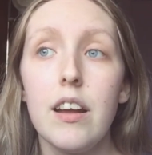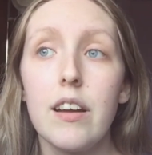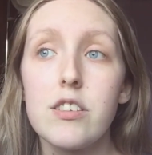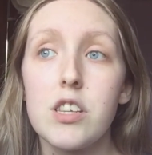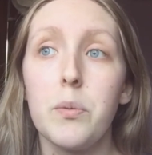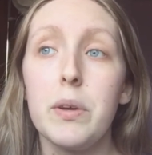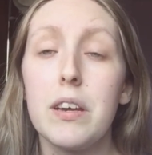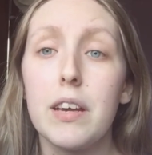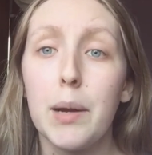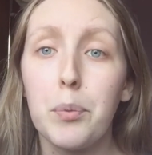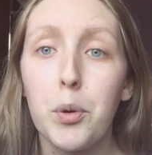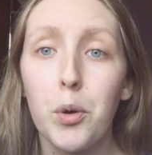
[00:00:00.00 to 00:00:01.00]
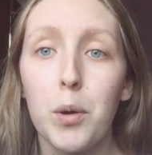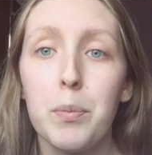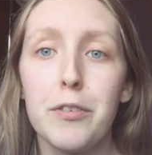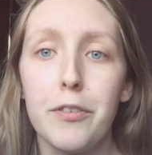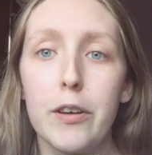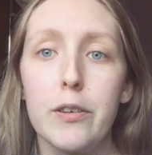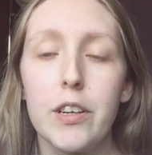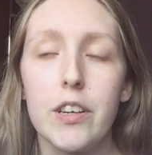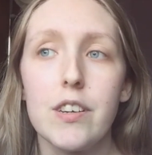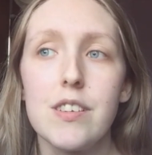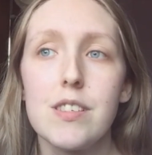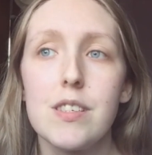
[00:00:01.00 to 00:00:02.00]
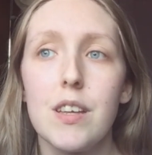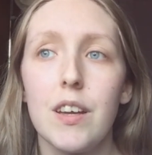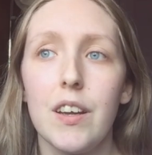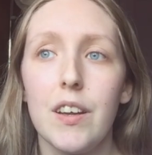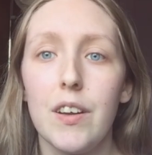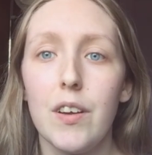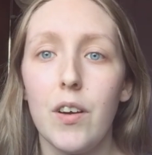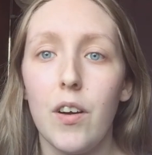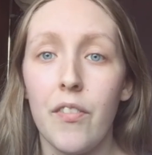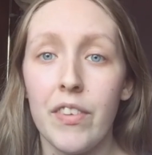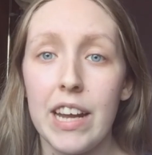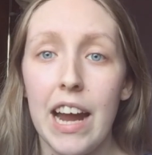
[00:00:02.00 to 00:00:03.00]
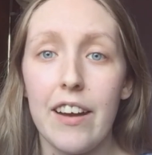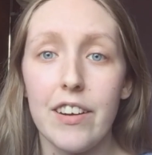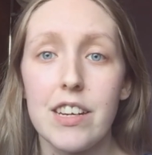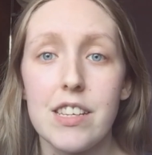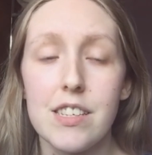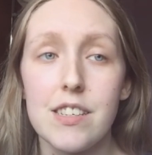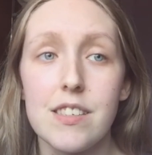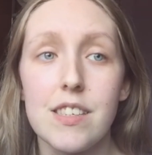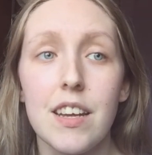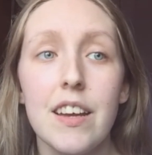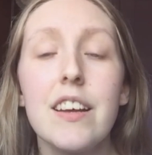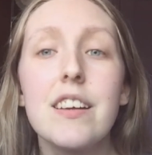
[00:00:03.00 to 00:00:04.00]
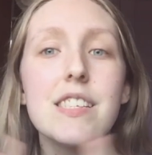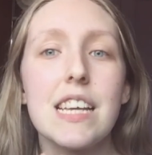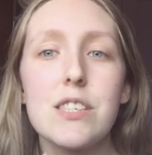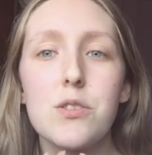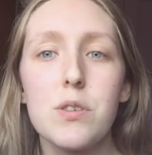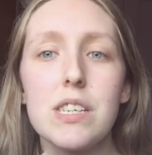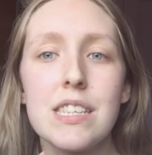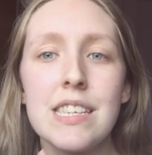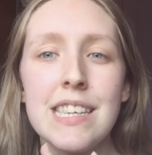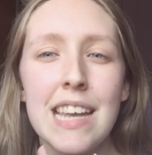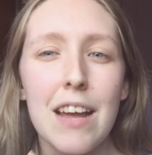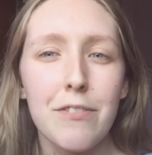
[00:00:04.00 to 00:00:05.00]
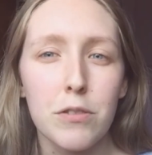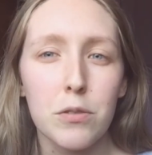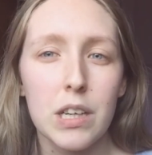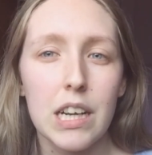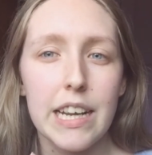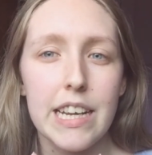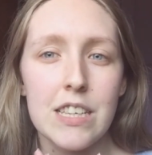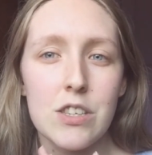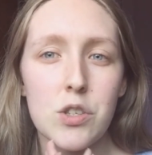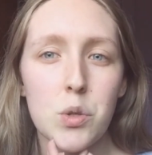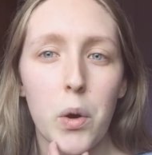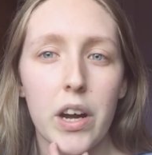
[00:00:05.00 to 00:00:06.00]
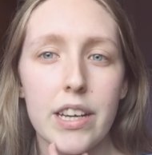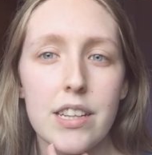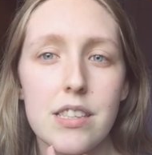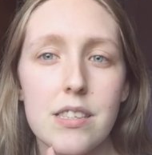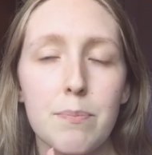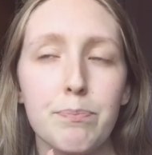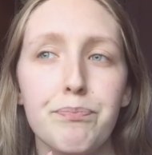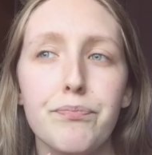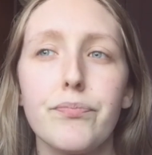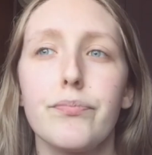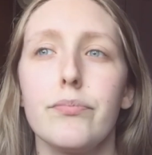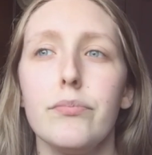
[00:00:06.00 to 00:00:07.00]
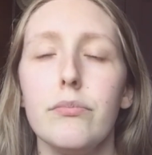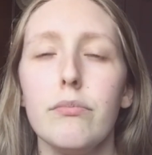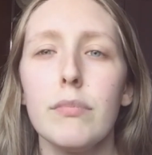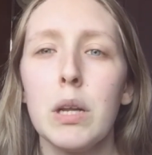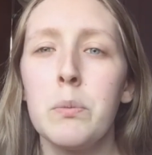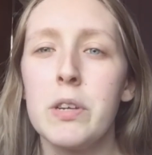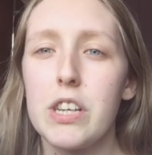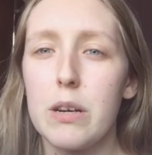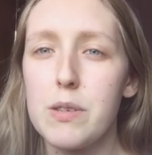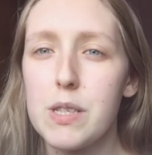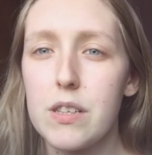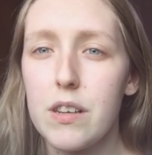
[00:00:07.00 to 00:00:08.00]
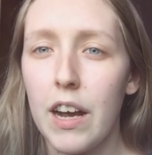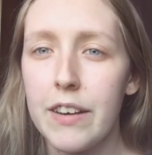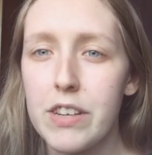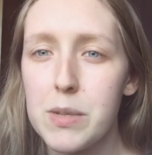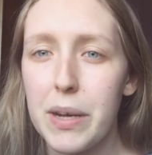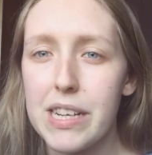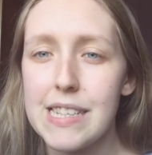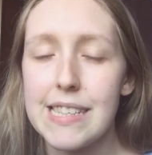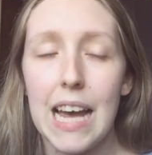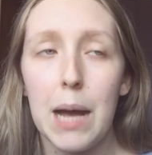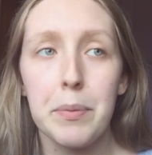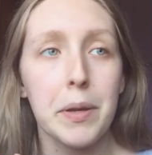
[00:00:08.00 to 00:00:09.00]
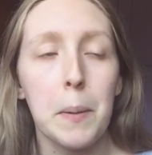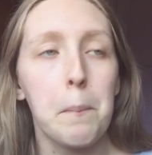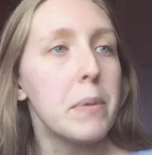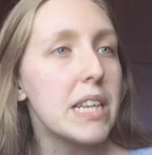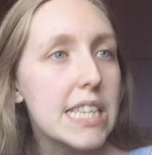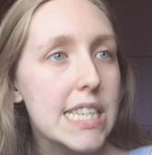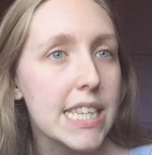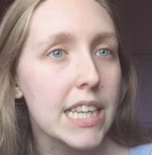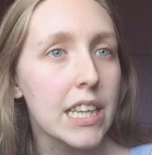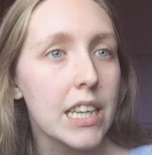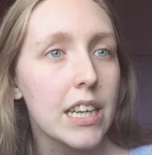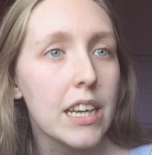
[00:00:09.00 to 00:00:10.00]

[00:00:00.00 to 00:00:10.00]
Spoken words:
so we could get proper focus on the characters, because their stories never really intertwined, which I was kind of expecting to happen, but didn't.